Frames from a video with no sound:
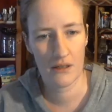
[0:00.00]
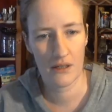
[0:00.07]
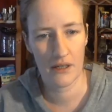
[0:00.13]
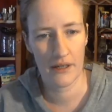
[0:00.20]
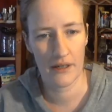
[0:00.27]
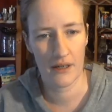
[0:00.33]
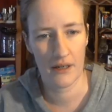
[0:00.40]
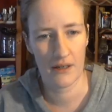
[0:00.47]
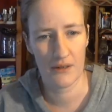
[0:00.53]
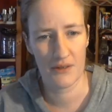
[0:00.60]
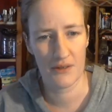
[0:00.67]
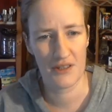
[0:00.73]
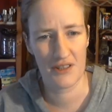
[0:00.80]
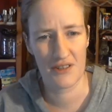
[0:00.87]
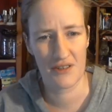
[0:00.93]
And I
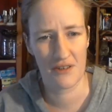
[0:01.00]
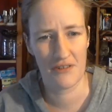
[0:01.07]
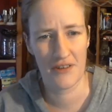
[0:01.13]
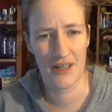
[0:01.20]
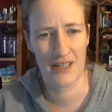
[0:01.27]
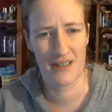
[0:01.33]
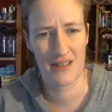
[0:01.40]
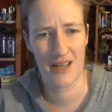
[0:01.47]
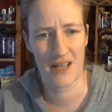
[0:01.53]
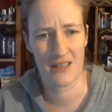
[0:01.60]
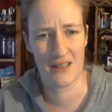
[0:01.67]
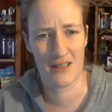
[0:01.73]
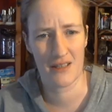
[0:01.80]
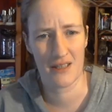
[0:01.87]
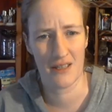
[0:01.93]
was just so fucking sad to
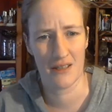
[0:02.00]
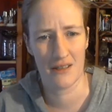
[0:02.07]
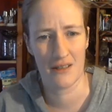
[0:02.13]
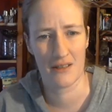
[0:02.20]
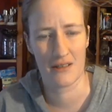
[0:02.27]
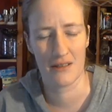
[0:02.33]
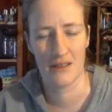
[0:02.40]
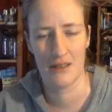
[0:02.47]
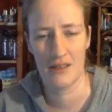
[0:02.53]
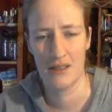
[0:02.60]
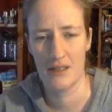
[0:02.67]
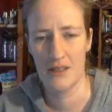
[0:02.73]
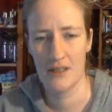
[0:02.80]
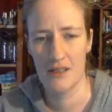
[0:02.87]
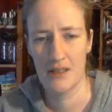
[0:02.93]
see it, cause like
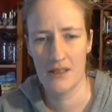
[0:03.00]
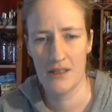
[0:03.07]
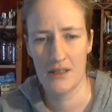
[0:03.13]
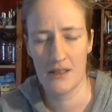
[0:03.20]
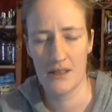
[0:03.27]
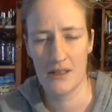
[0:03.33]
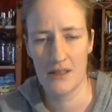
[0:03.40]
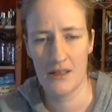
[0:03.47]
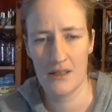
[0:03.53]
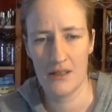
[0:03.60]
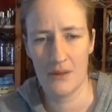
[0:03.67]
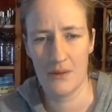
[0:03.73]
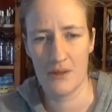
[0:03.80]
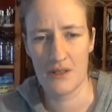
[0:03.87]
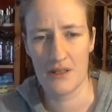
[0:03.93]
it
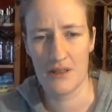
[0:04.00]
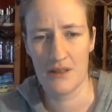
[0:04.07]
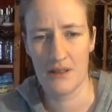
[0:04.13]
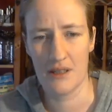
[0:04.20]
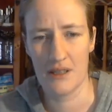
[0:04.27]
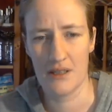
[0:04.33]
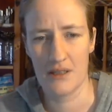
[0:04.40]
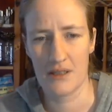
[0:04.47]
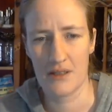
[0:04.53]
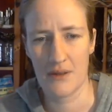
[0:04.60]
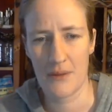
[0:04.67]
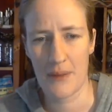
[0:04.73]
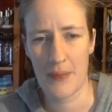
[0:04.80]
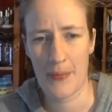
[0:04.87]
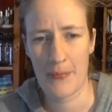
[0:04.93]
was in like
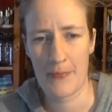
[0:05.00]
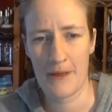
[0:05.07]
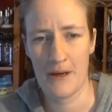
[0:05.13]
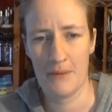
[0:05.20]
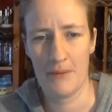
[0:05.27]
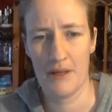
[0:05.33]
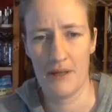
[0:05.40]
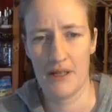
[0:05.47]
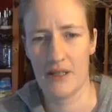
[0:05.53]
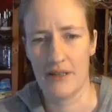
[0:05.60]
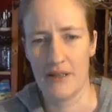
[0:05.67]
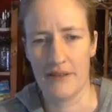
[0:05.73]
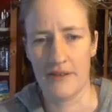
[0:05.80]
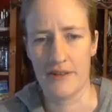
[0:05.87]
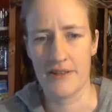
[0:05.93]
a big
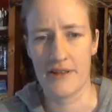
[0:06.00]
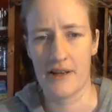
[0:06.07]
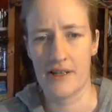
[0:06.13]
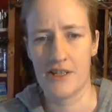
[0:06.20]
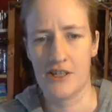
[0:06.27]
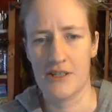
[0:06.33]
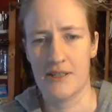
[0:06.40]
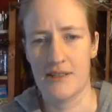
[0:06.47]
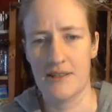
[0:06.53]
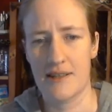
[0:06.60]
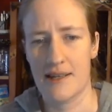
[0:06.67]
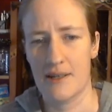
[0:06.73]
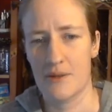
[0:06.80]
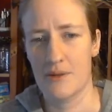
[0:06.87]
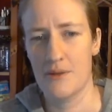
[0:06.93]
intersection in
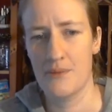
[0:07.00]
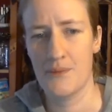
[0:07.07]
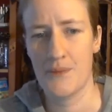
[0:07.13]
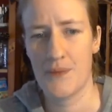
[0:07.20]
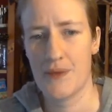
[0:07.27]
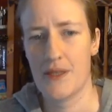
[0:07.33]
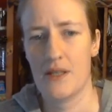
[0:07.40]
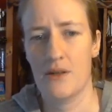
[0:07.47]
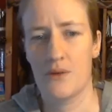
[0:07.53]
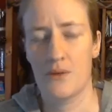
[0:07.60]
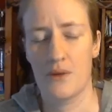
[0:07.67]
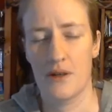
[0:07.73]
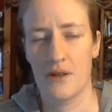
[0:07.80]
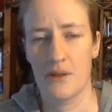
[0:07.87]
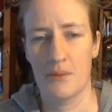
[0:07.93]
town
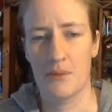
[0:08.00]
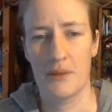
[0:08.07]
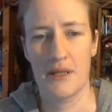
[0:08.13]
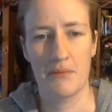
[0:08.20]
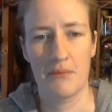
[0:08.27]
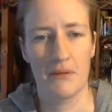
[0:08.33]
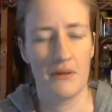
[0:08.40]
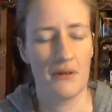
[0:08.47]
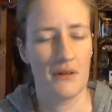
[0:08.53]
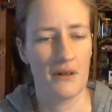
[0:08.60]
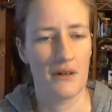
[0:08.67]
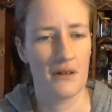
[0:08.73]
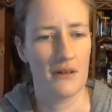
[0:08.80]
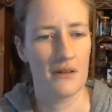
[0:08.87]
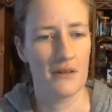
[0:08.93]
where the people
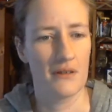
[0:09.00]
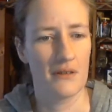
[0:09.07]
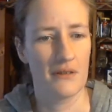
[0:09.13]
are